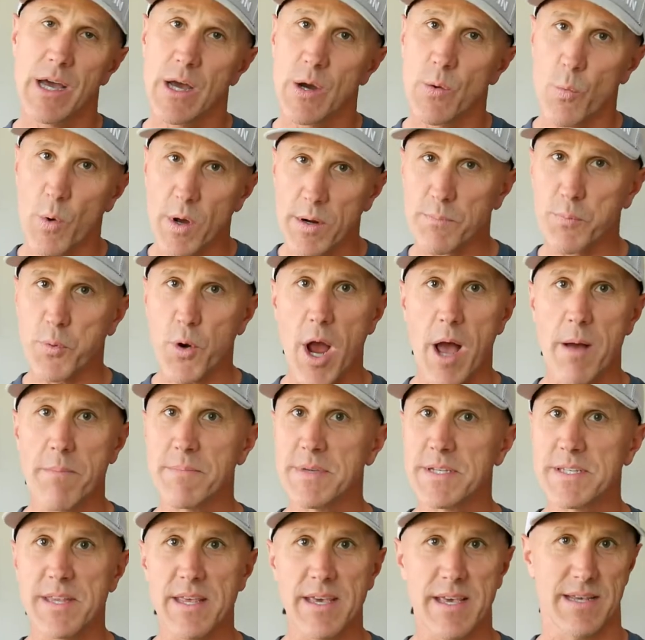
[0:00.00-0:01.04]
One problem
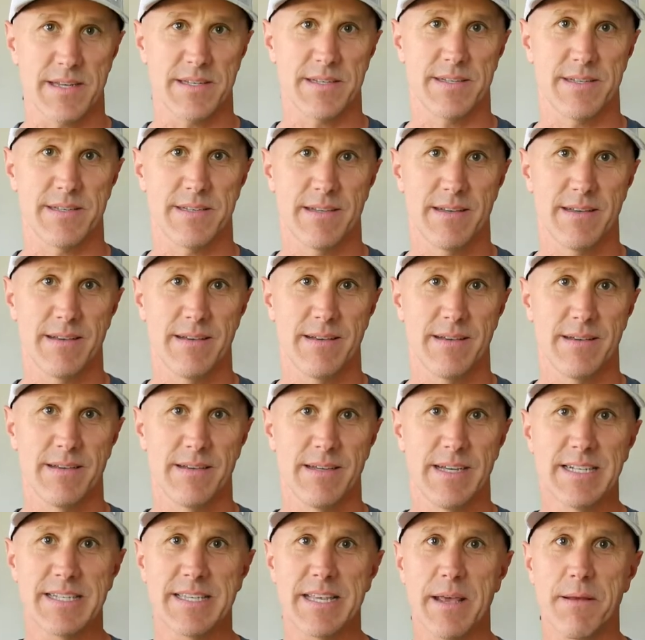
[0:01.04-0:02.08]
is this.
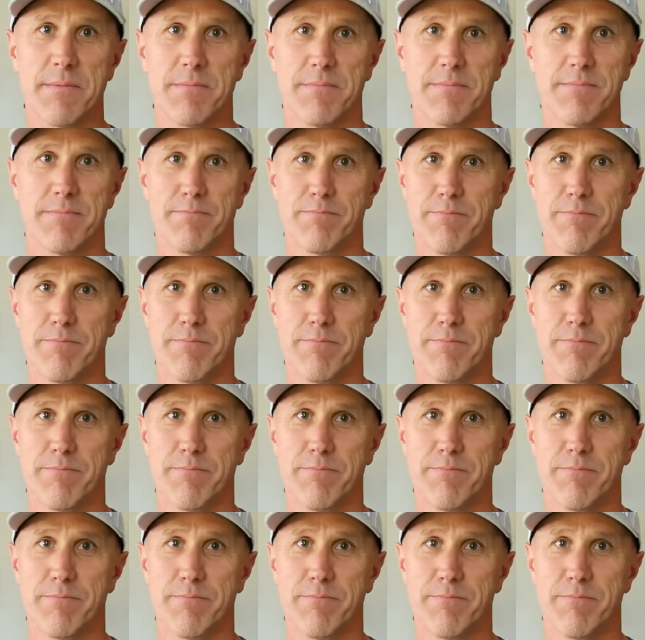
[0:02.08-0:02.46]
It's that